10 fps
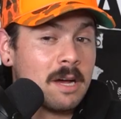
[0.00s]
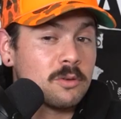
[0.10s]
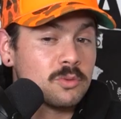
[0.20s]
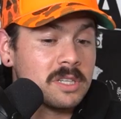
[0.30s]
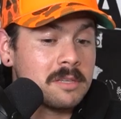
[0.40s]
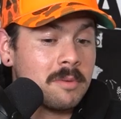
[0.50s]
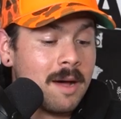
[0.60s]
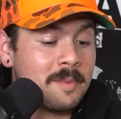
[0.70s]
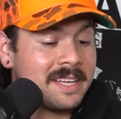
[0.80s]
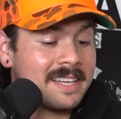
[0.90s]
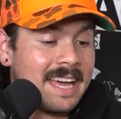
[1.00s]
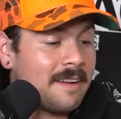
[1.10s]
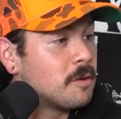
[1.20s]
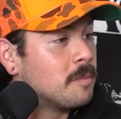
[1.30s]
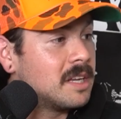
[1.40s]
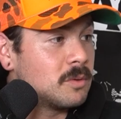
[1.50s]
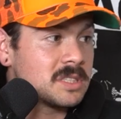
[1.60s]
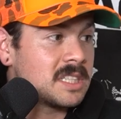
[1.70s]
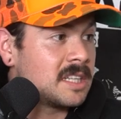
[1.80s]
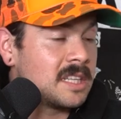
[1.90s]
I was Ricky Bobby and everybody
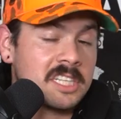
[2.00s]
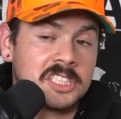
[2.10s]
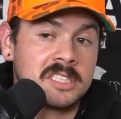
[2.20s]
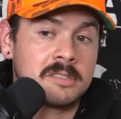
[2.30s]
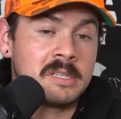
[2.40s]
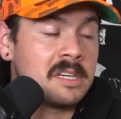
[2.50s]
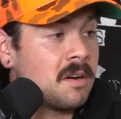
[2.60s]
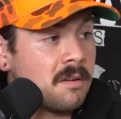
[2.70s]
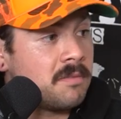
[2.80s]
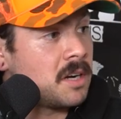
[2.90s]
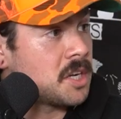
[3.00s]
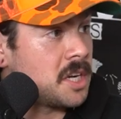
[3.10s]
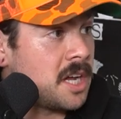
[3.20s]
was saying that shit to me all fucking